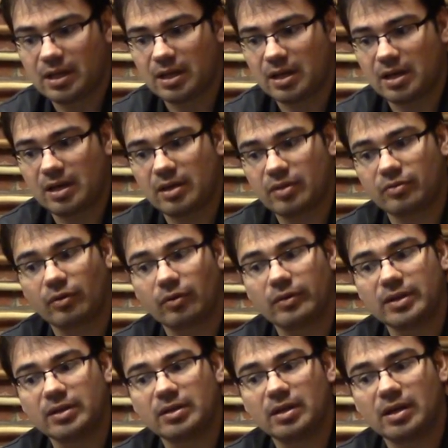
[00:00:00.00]
uh,
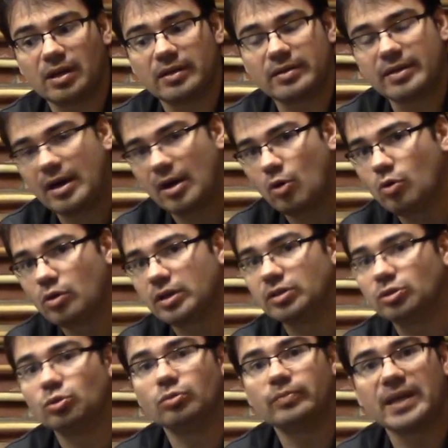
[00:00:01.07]
throwing the, the hook it
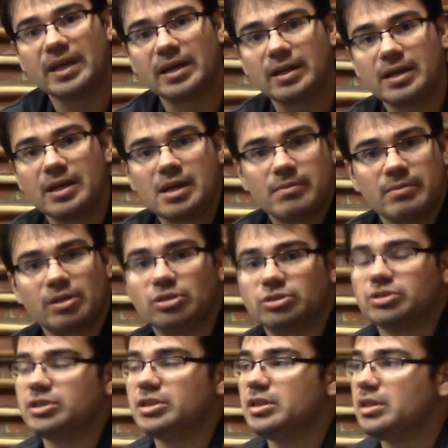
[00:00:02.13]
could be because
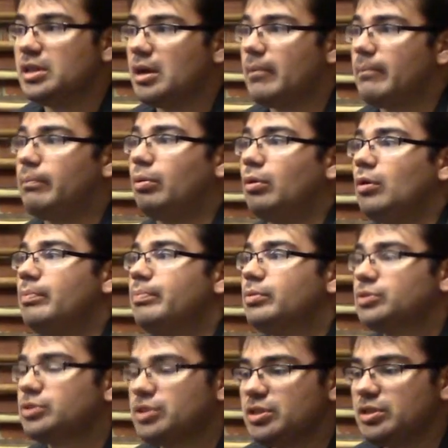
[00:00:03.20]
the
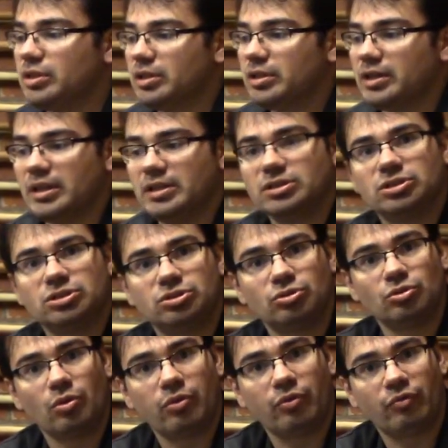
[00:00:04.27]
purpose here it's
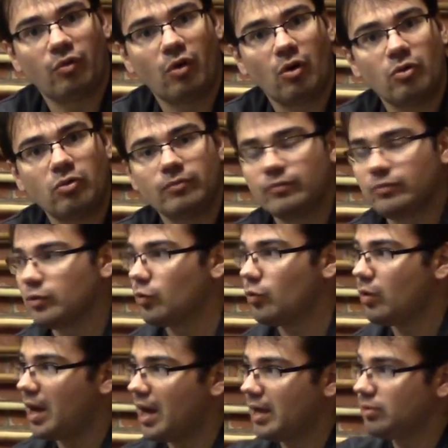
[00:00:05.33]
to throw
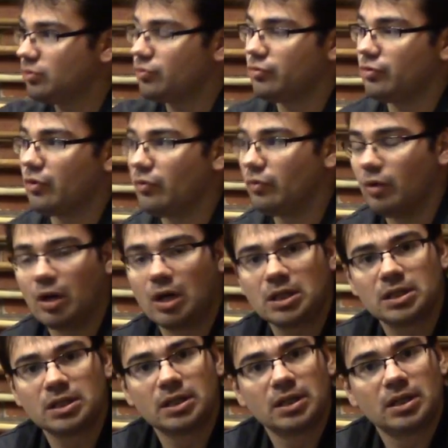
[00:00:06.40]
wide to throw long
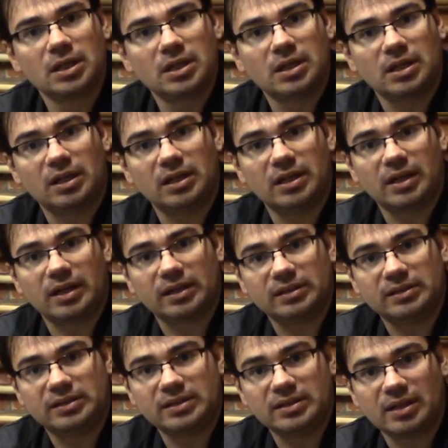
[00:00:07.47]
uh,
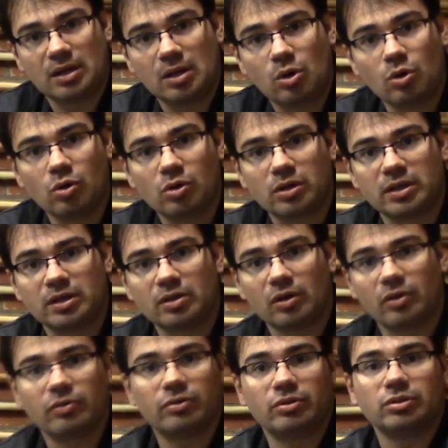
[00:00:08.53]
the hook in
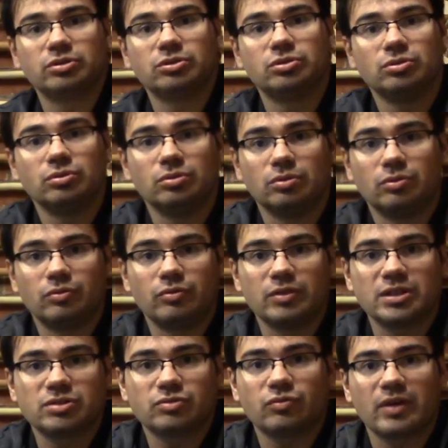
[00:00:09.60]
order to
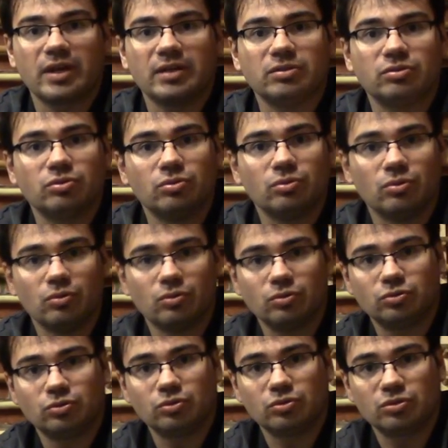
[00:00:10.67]
restrain to
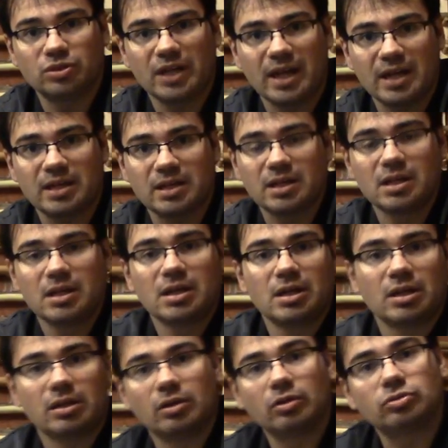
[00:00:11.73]
to take
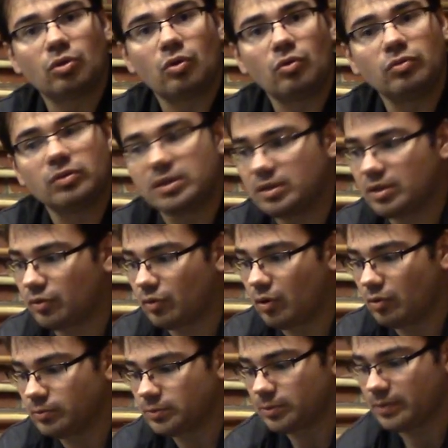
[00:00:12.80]
not only the
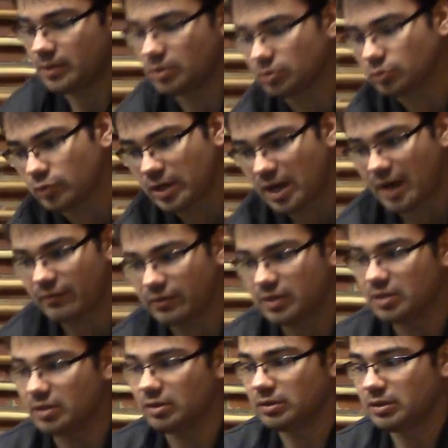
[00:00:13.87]
ropes because we have
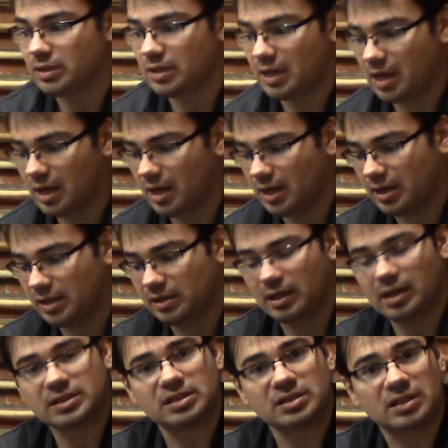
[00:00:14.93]
here a
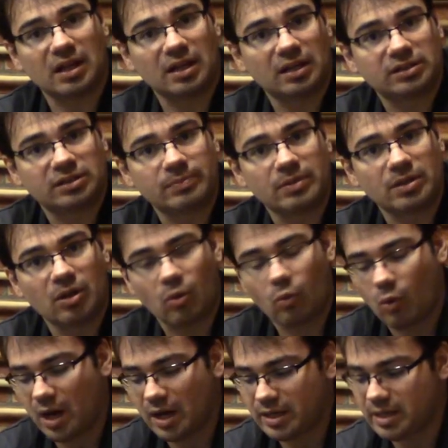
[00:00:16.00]
classical a typical
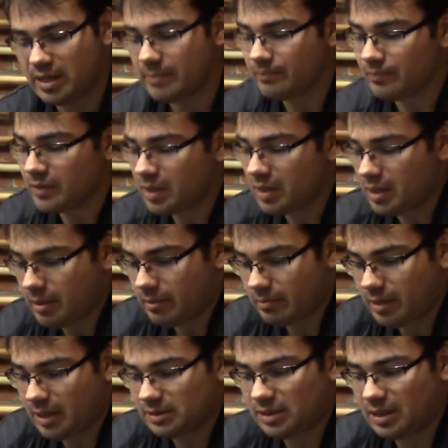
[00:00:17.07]
wagi
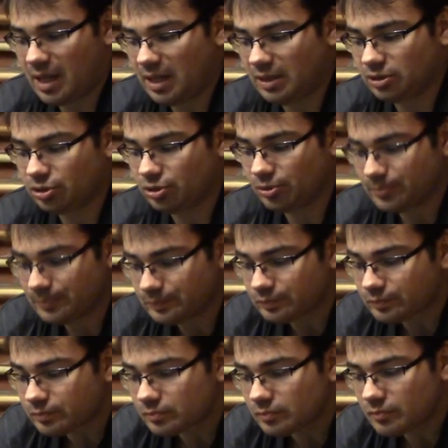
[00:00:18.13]
but also
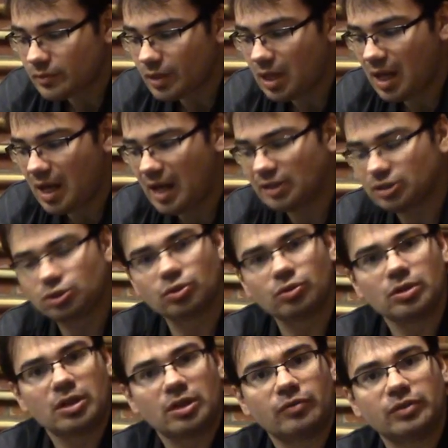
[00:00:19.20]
also
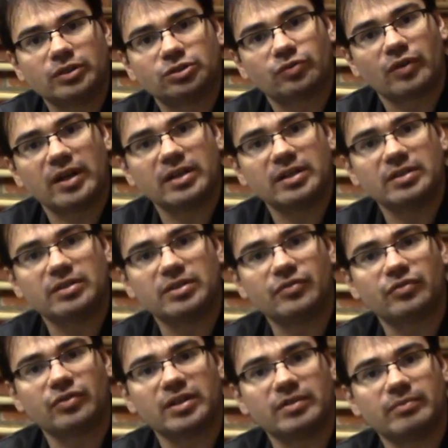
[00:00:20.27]
restraining
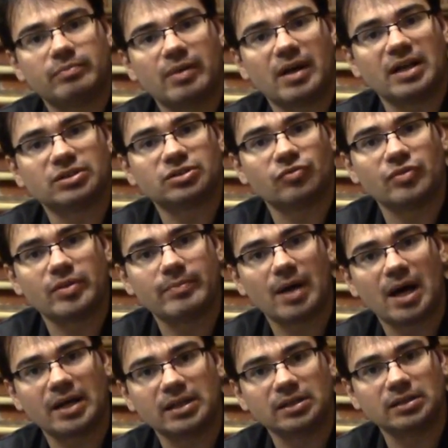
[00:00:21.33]
different parts of the
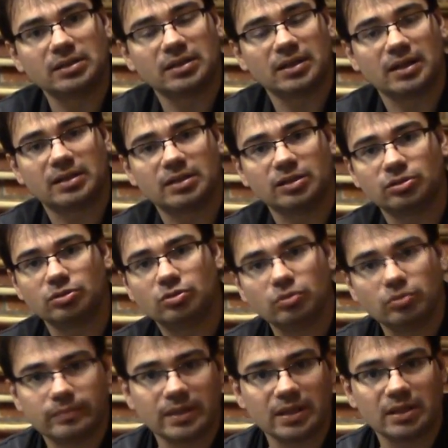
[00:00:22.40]
body like it
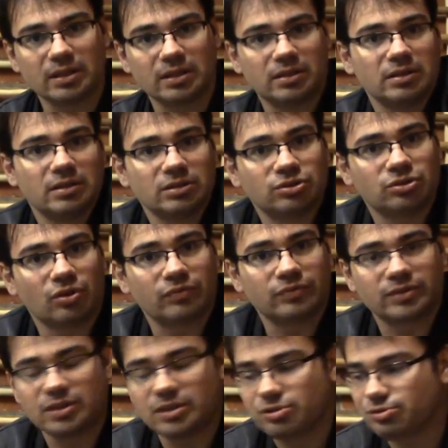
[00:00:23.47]
could be soft
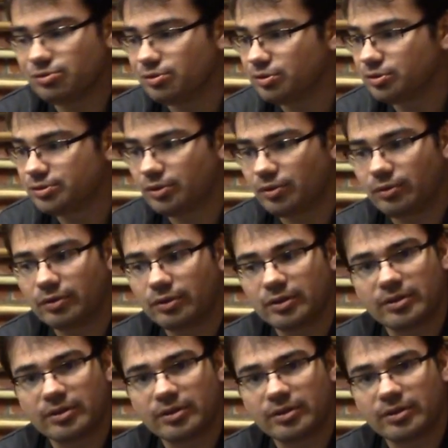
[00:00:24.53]
tissues or